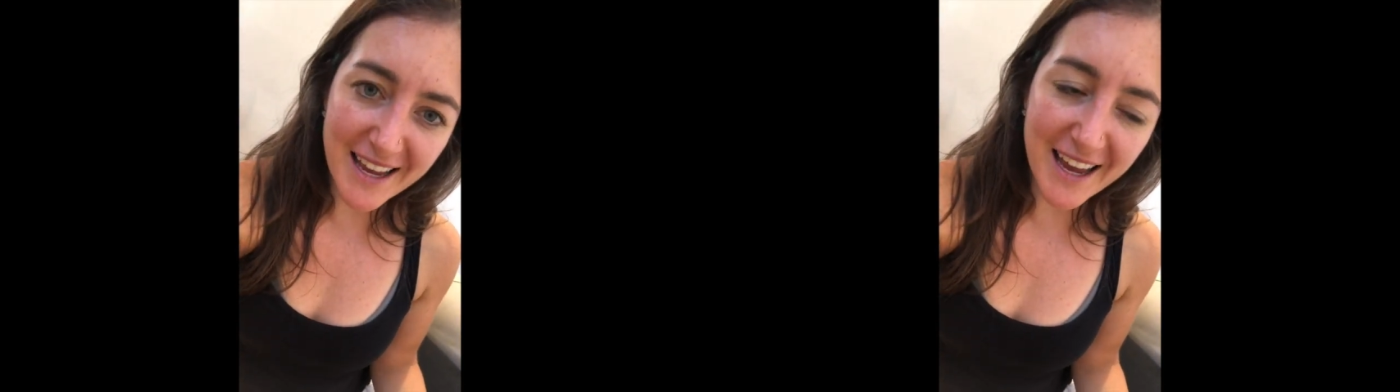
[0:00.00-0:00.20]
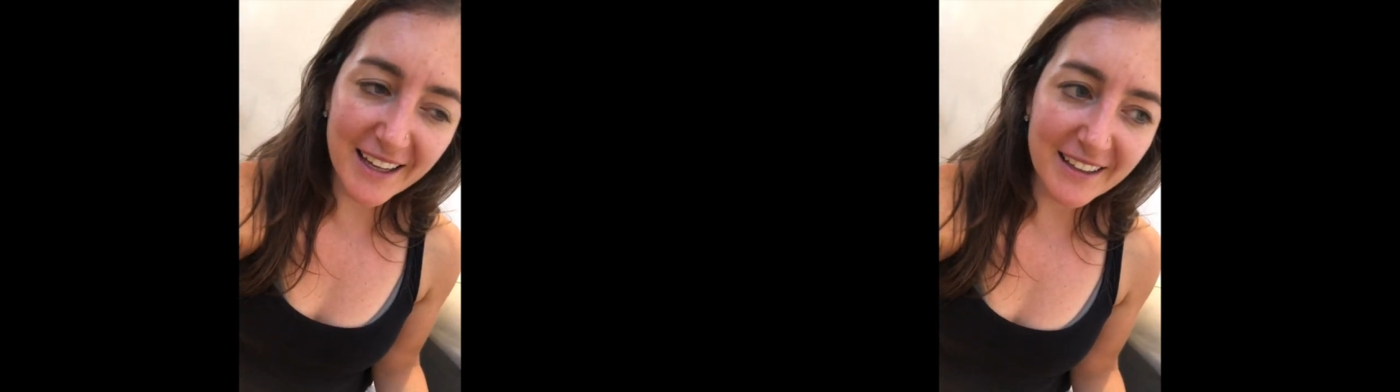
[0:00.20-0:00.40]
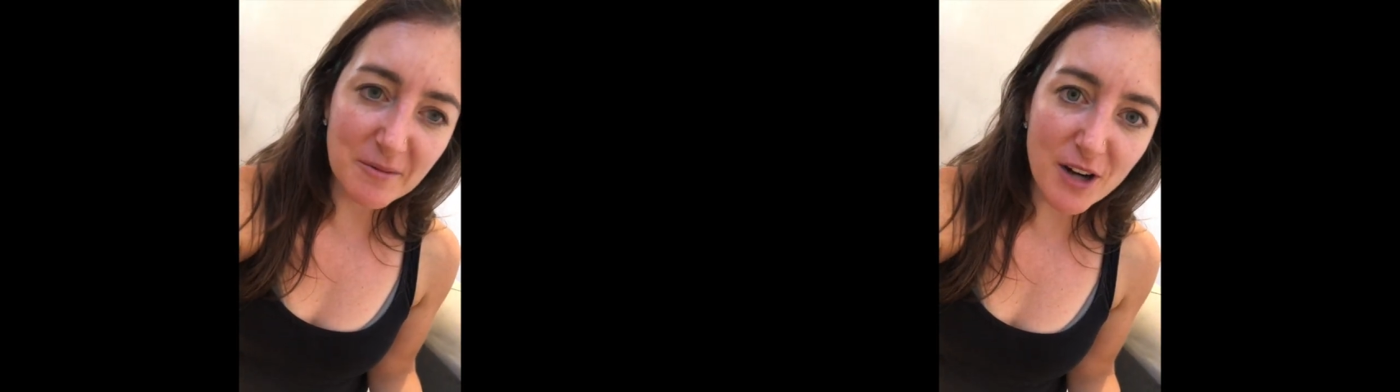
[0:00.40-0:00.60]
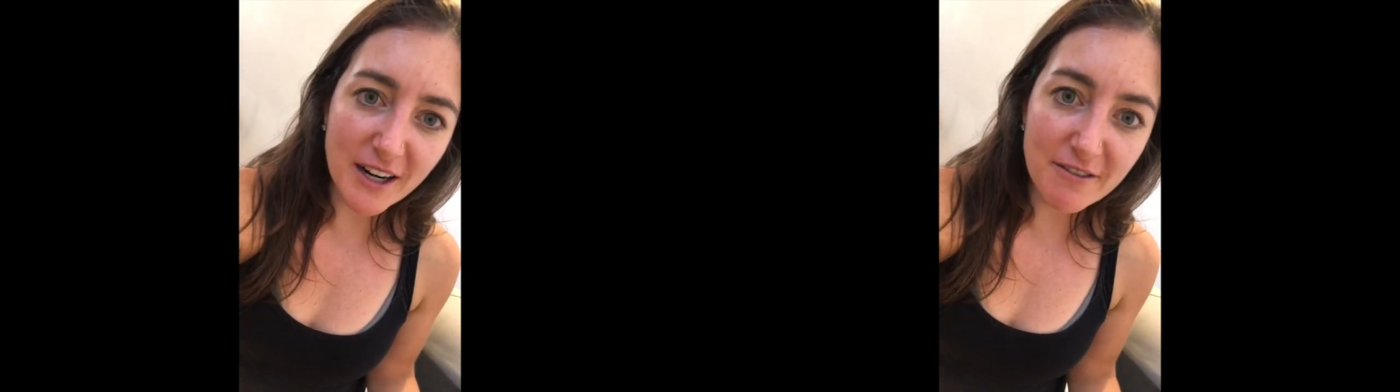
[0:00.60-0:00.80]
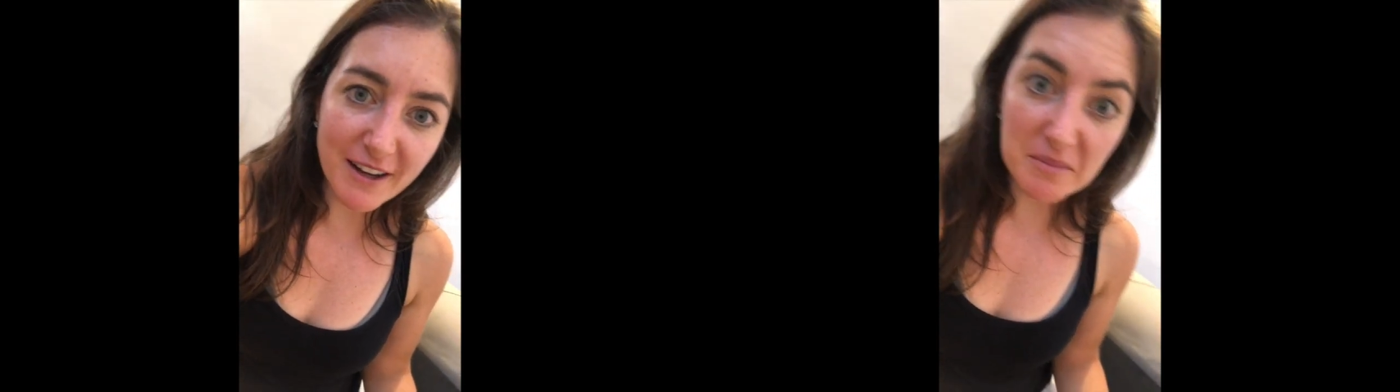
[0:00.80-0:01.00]
and I'm trying
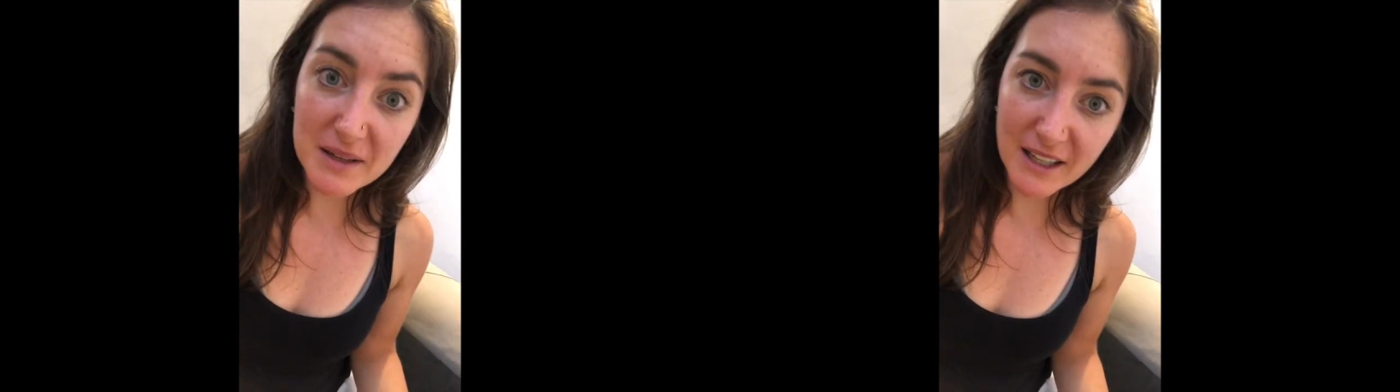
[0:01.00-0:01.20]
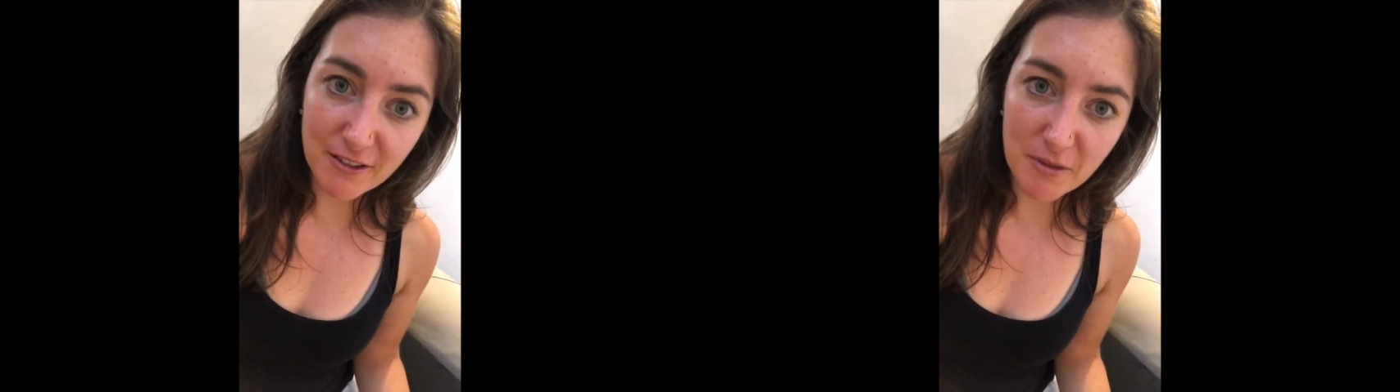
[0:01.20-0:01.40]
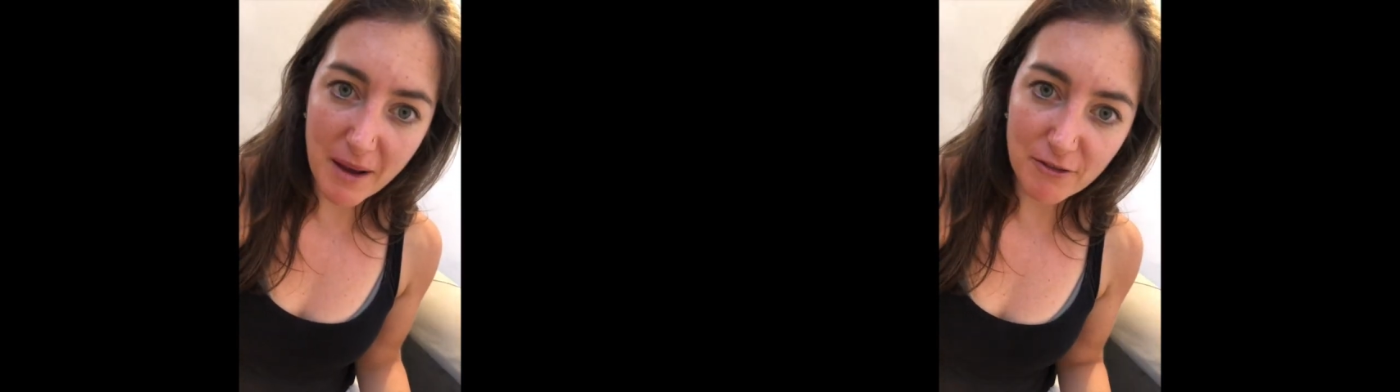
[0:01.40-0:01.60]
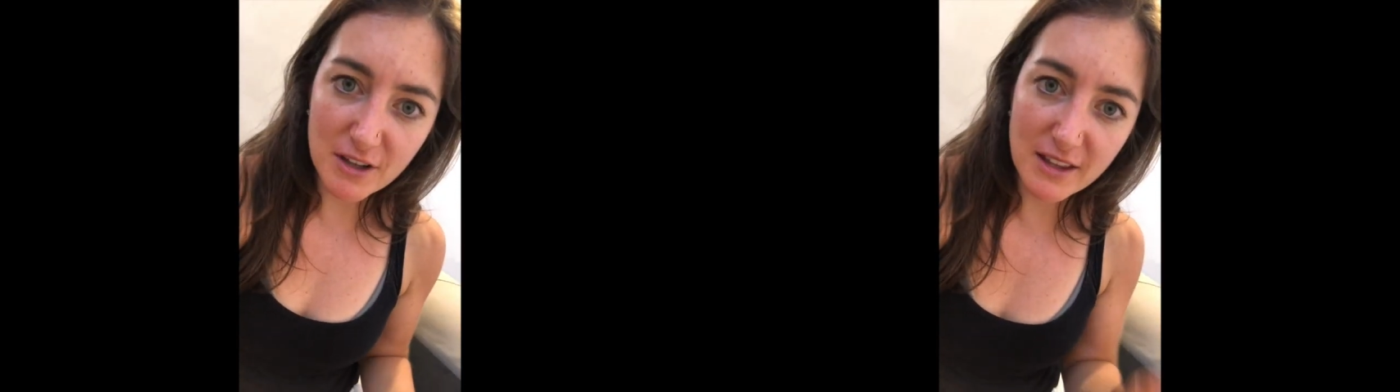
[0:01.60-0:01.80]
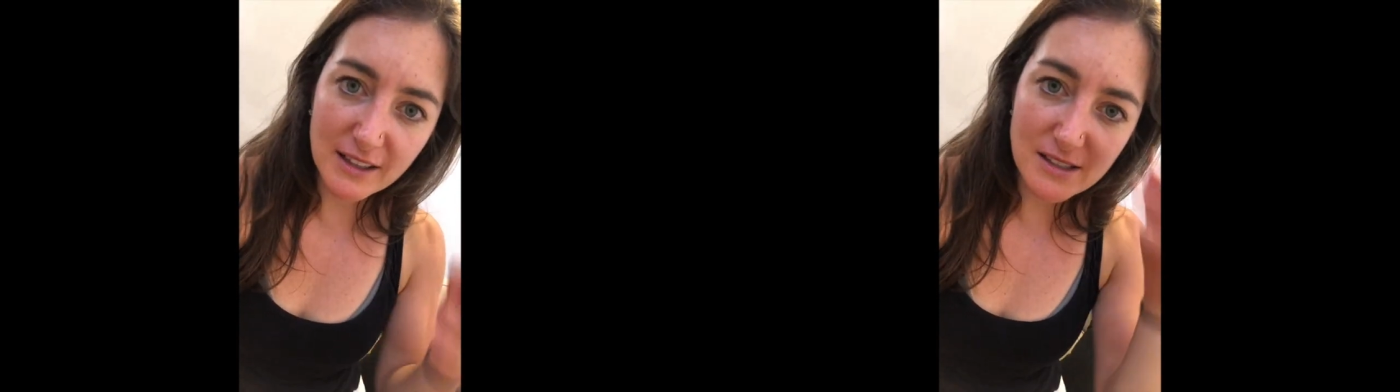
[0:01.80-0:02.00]
to find meaning from
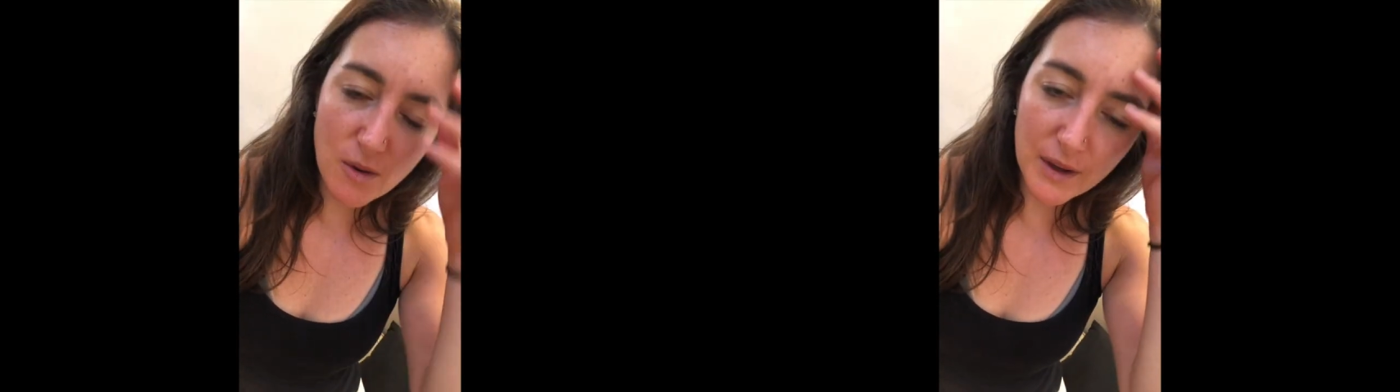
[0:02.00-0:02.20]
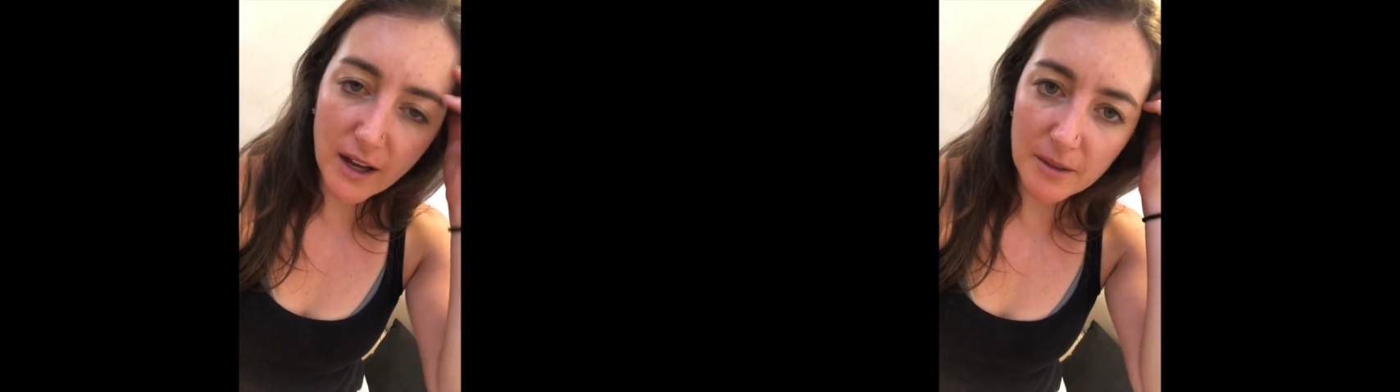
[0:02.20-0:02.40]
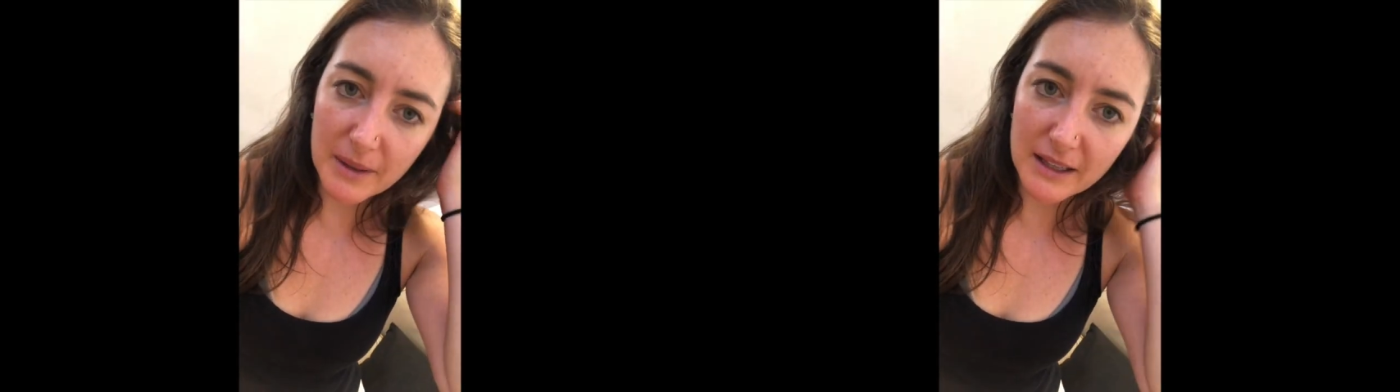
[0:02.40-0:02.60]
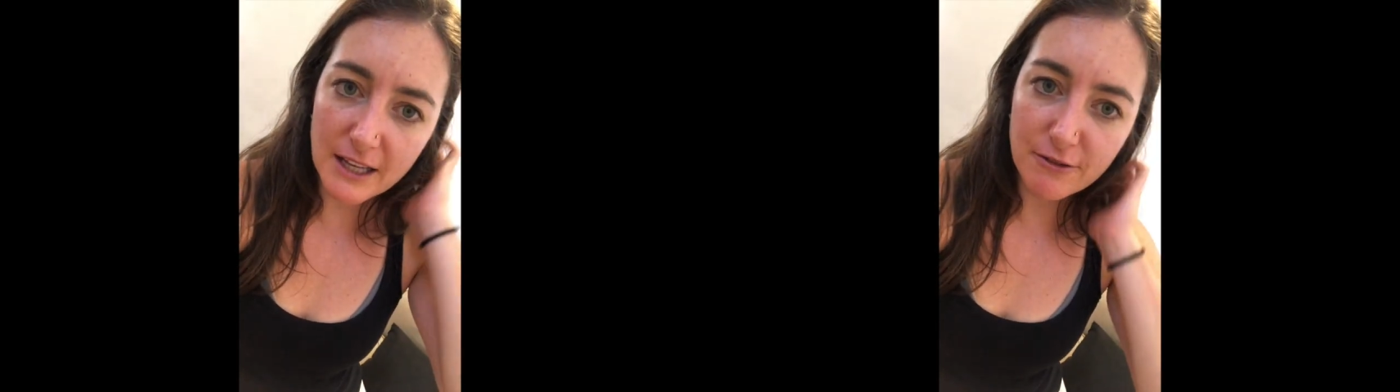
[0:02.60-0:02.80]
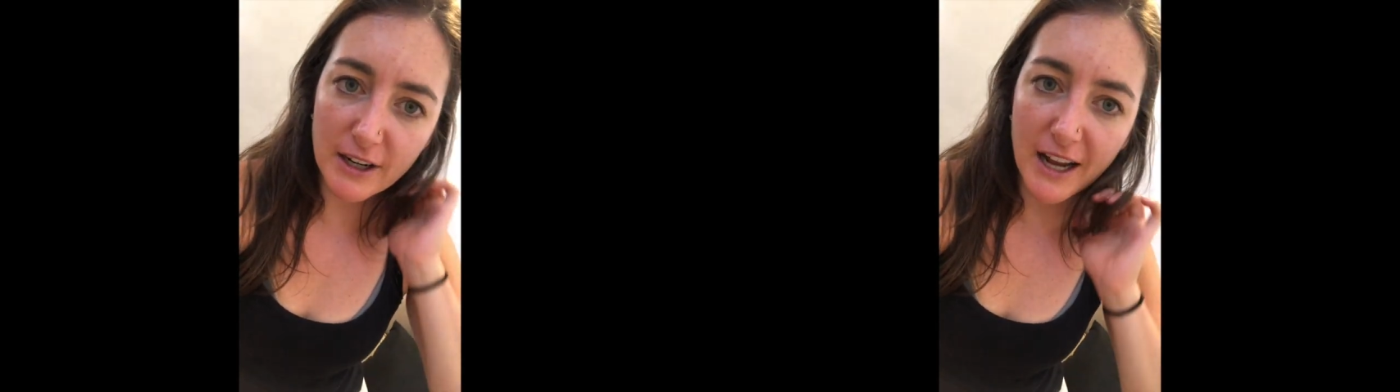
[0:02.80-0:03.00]
everything that's going on in my
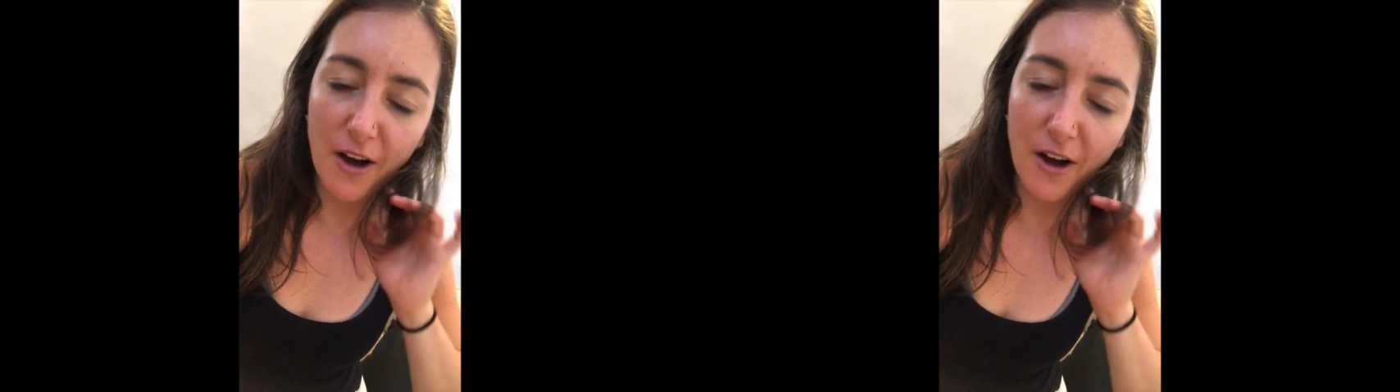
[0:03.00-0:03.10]
life right